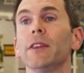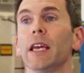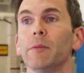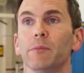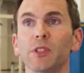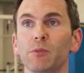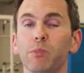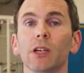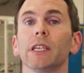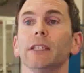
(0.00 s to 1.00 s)
than just
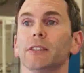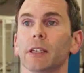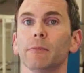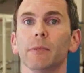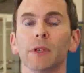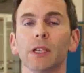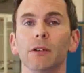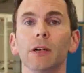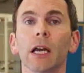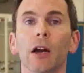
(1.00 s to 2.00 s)
plucking some
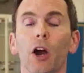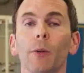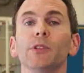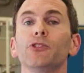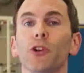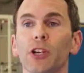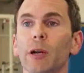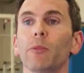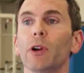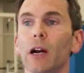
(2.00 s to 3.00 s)
arbitrary
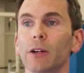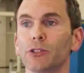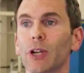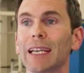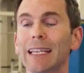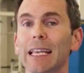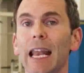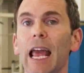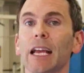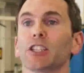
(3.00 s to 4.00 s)
number out and trying to get
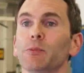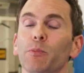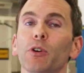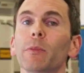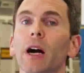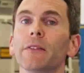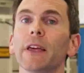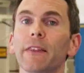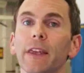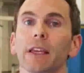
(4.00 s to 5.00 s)
X per month.
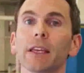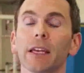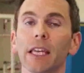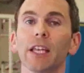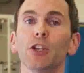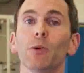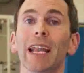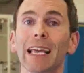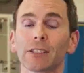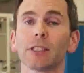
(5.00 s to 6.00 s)
I think, again, you want
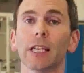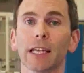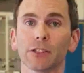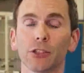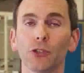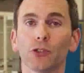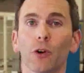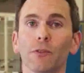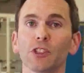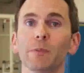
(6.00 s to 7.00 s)
excellent execution
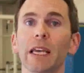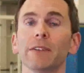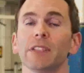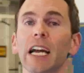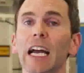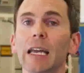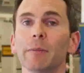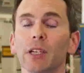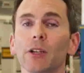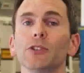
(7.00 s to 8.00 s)
over a span of time
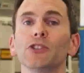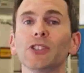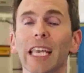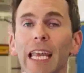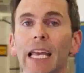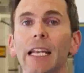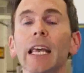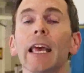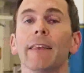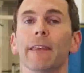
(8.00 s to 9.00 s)
and understand
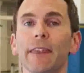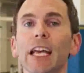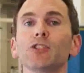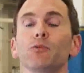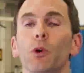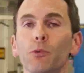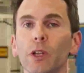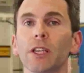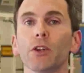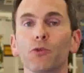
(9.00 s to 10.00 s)
that that's where
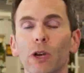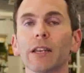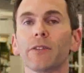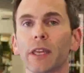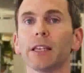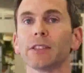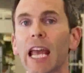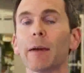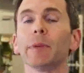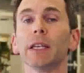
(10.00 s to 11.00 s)
really the great things
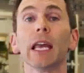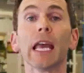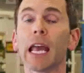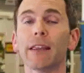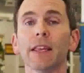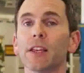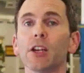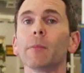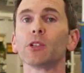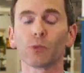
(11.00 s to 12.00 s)
happen, and then the
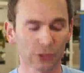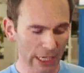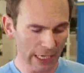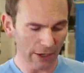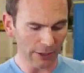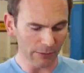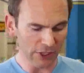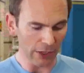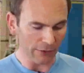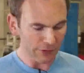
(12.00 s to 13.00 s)
numbers will take care of
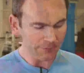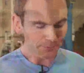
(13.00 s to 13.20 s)
themselves.